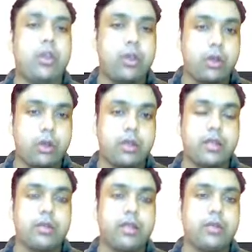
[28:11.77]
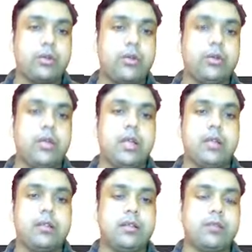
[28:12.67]
log into
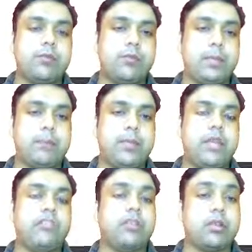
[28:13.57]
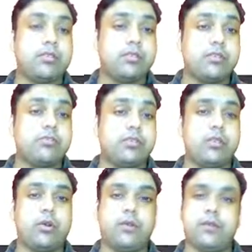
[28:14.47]
this web page, register
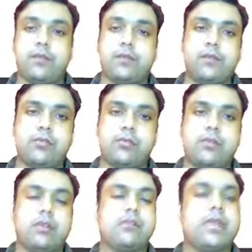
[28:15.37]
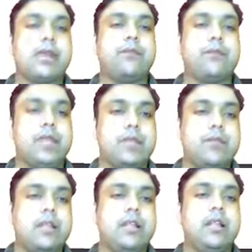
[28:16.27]
yourself for this course, and we
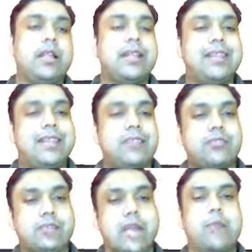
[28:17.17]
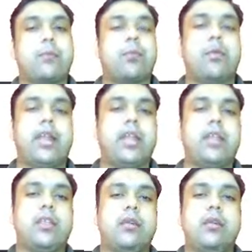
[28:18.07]
will then start
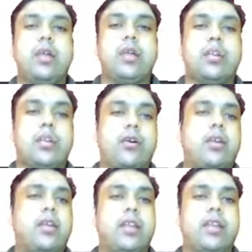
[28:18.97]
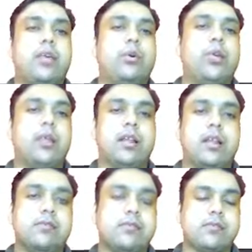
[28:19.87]
providing you the online coding
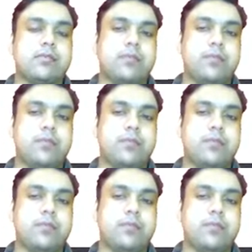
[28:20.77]
classes.